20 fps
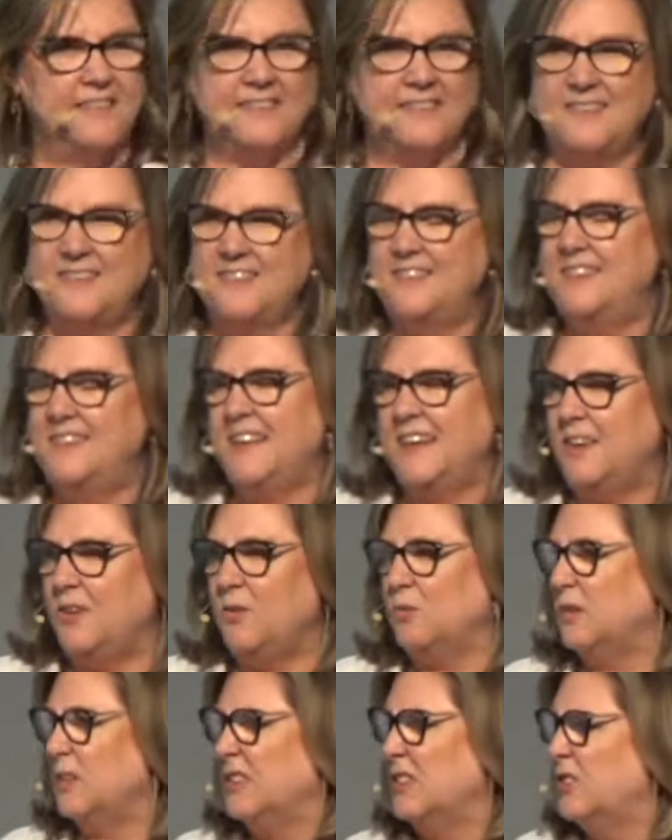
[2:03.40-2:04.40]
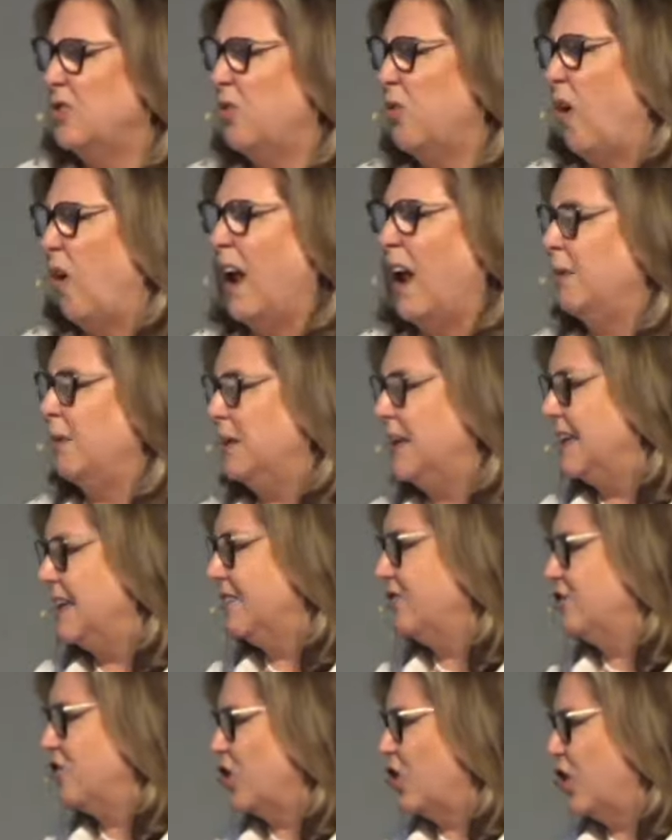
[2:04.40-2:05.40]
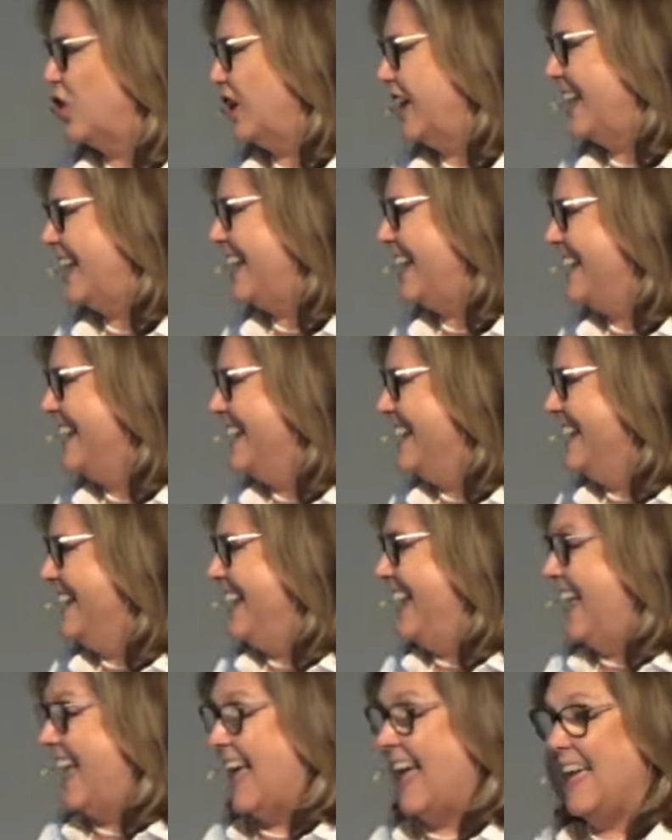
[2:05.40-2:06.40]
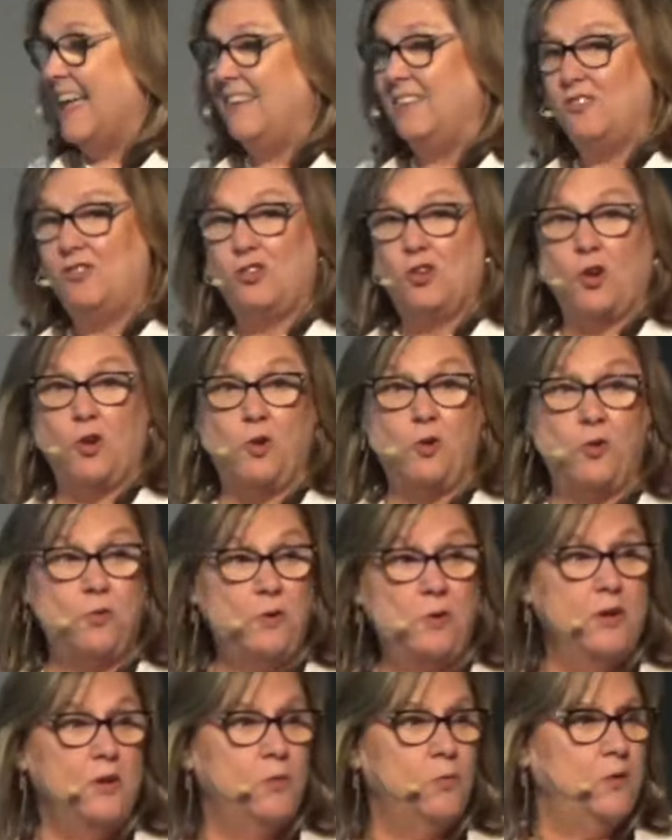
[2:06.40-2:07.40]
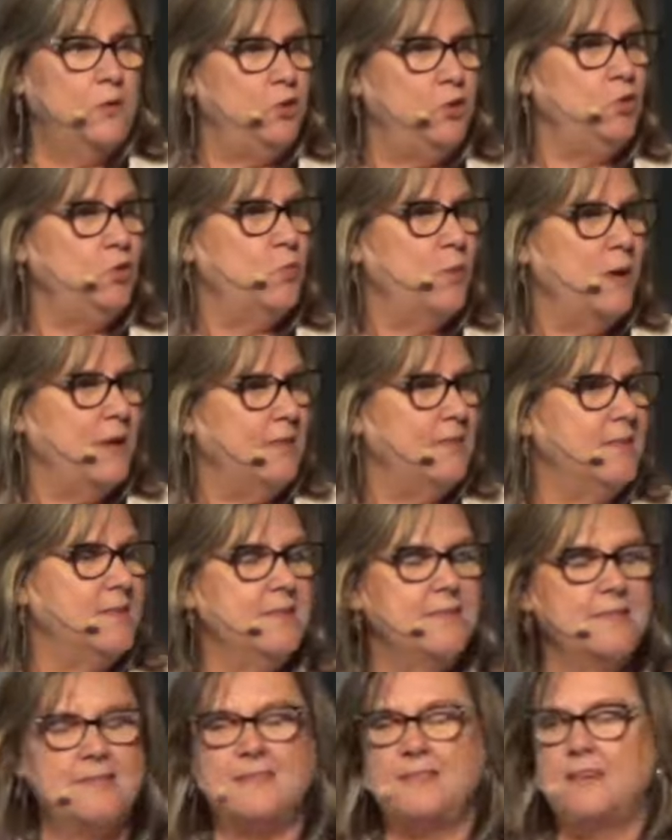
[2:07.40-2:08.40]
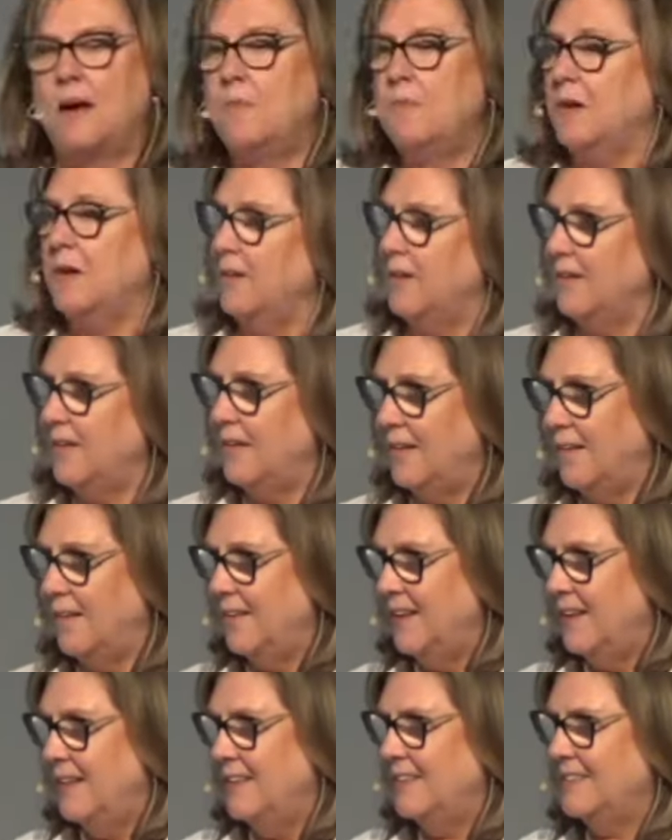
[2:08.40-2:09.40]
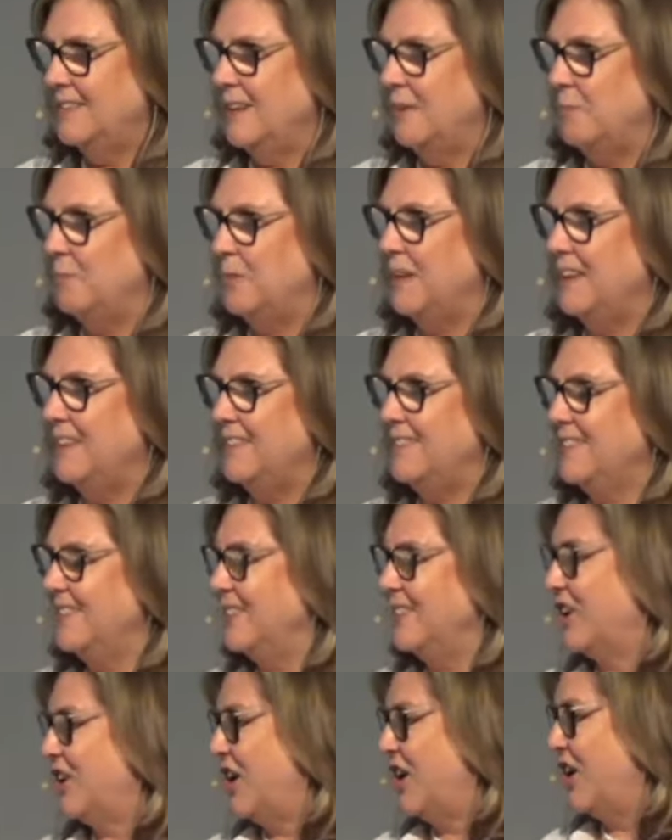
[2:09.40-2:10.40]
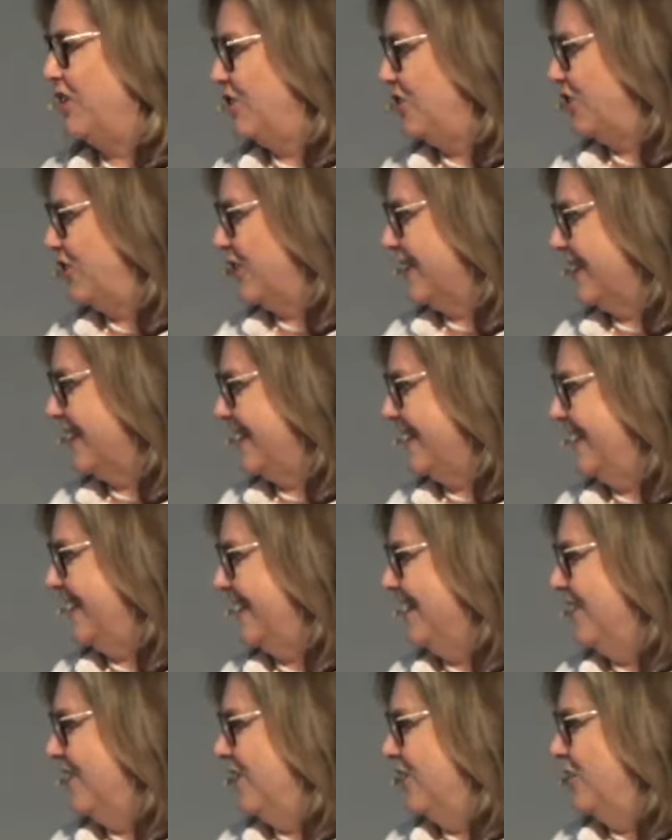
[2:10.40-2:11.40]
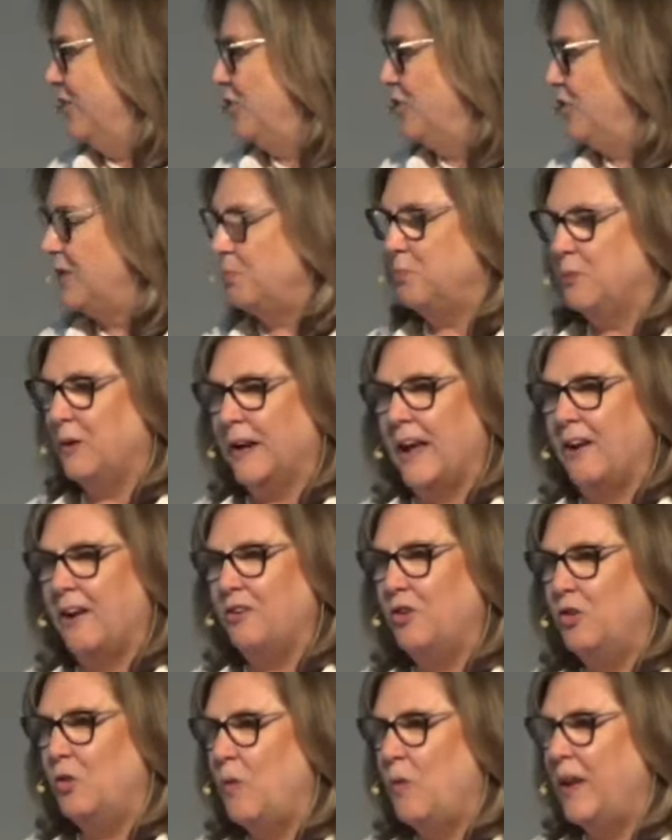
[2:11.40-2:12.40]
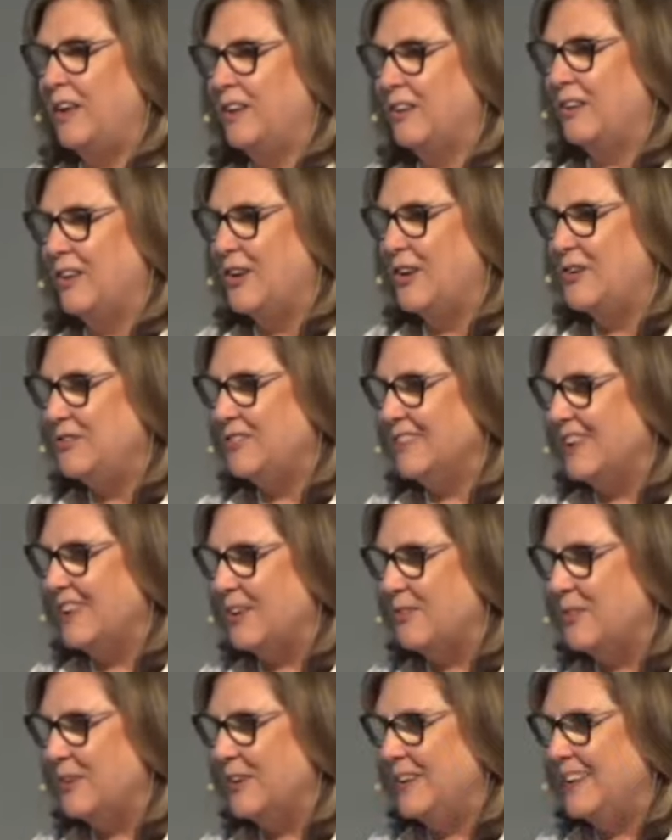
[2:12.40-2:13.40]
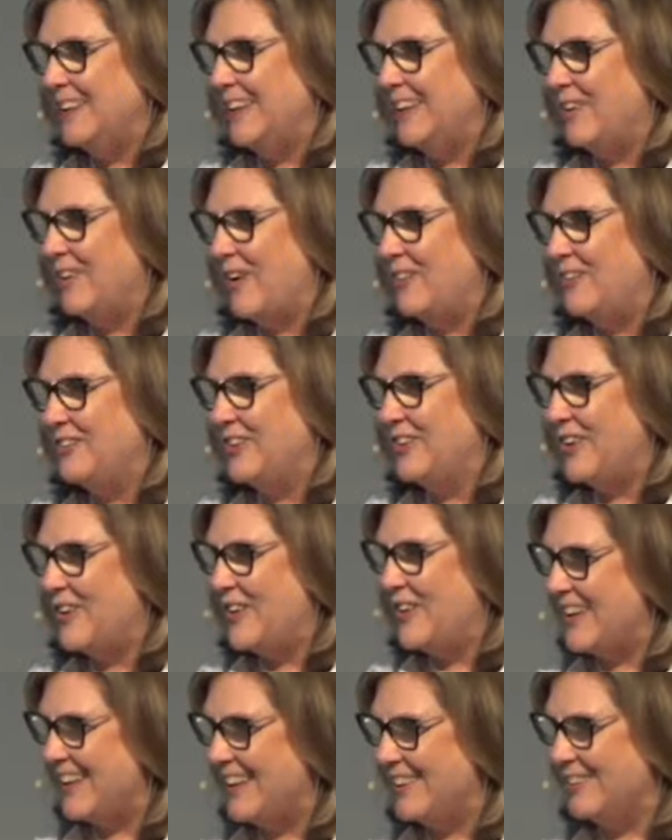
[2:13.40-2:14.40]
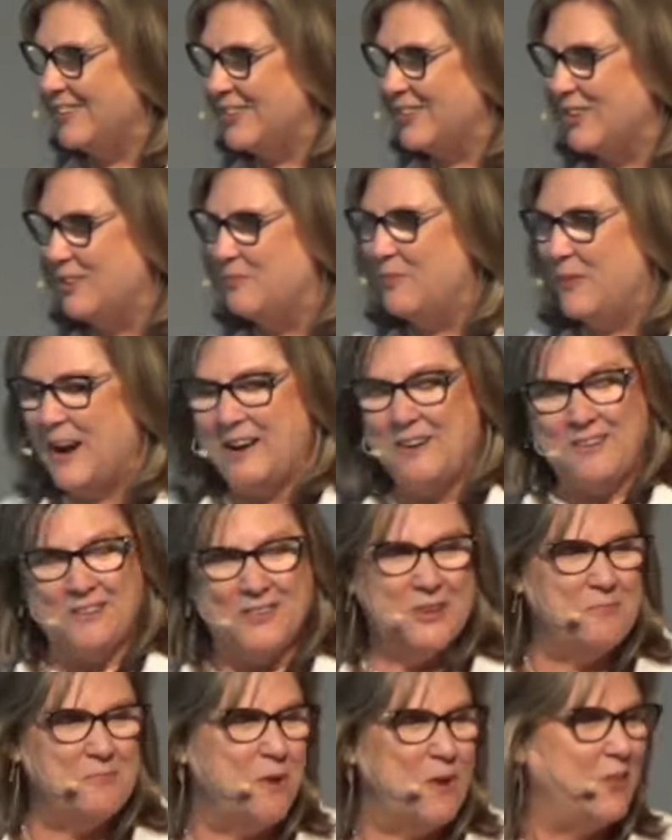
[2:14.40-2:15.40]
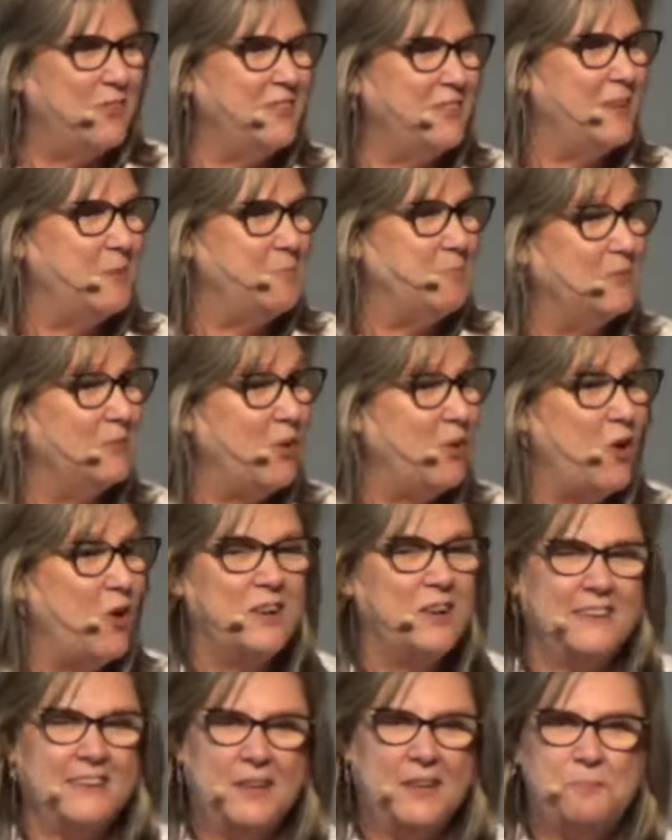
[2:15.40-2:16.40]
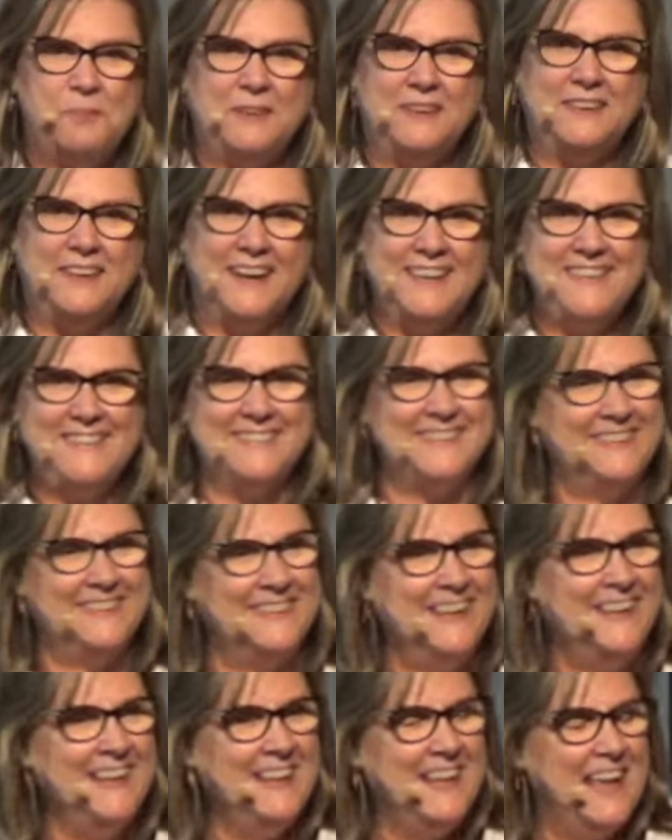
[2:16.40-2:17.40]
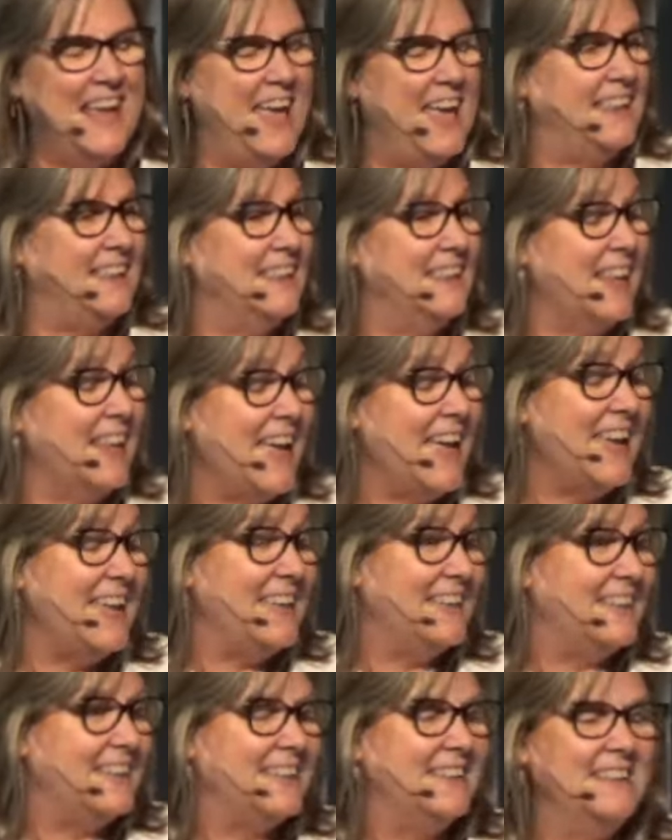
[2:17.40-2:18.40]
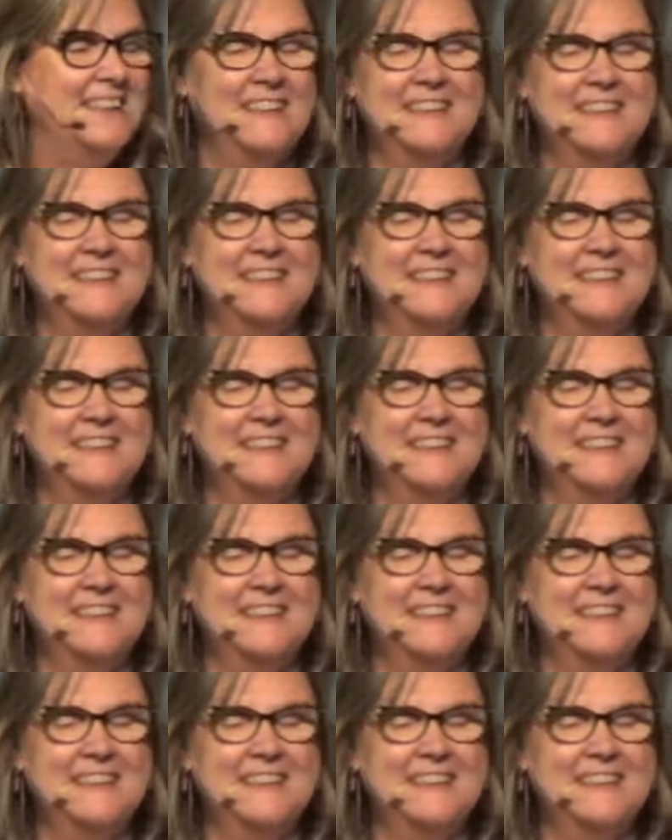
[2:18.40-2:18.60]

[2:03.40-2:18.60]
and the city was grimy and dirty. And so when you went to summer someplace in the country, you could bring out your white clothes and they wouldn't get all dirty, and you could wear them all summer long and they'd be nice and light.